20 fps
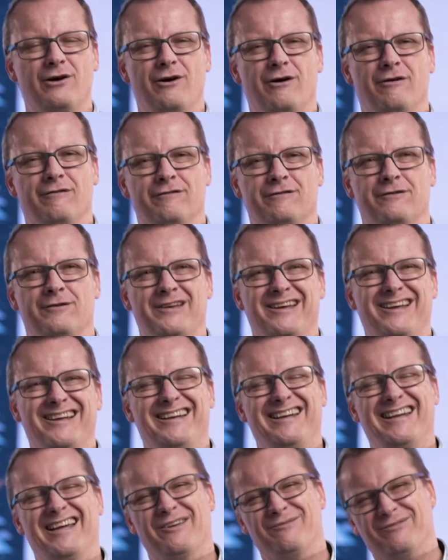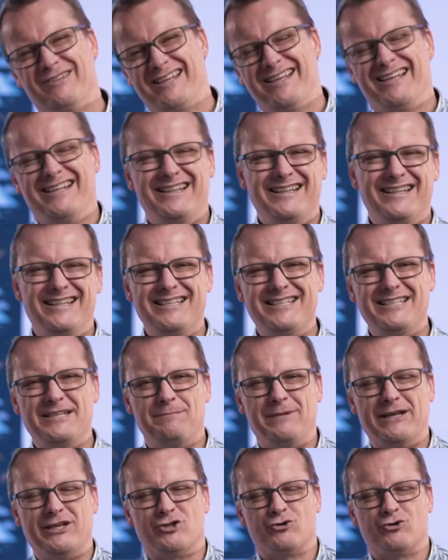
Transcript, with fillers: off. Now, this is a bit